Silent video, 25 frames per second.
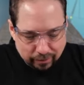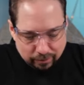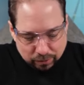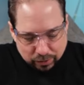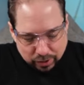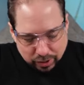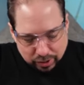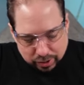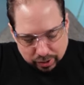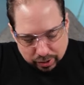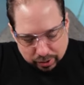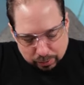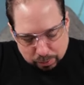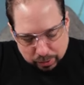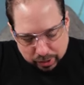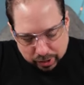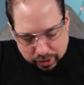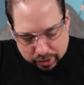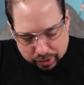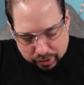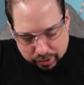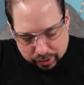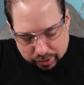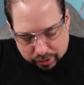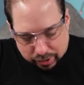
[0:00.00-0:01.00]
They did
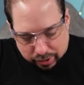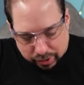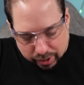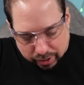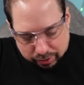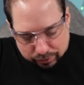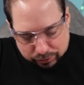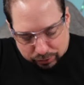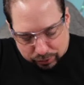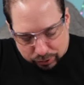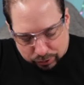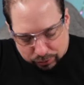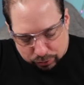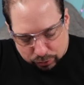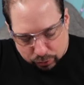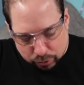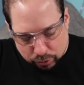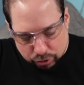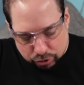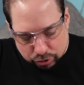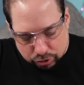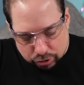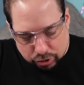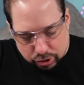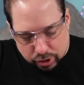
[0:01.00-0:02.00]
make a little effort for a
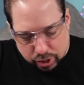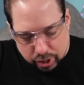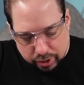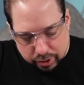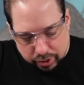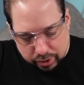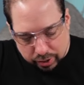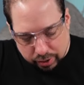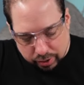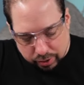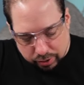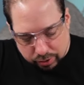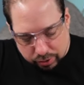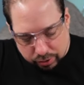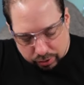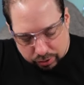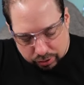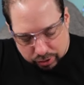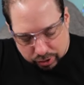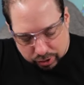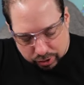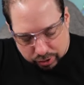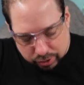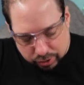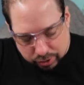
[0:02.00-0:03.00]
slot here,
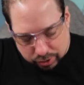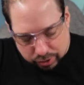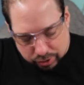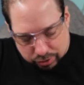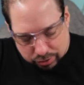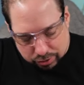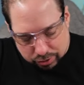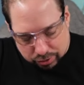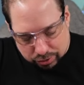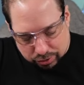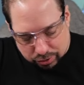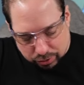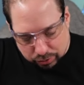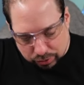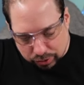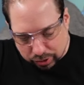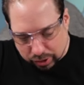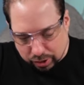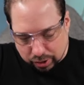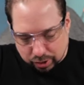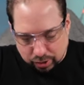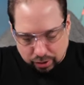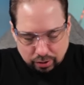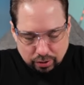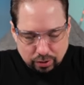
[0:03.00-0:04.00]
because the distance over
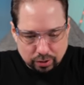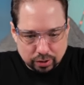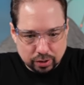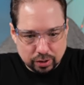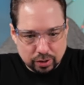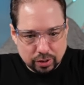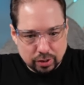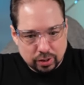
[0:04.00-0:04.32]
here...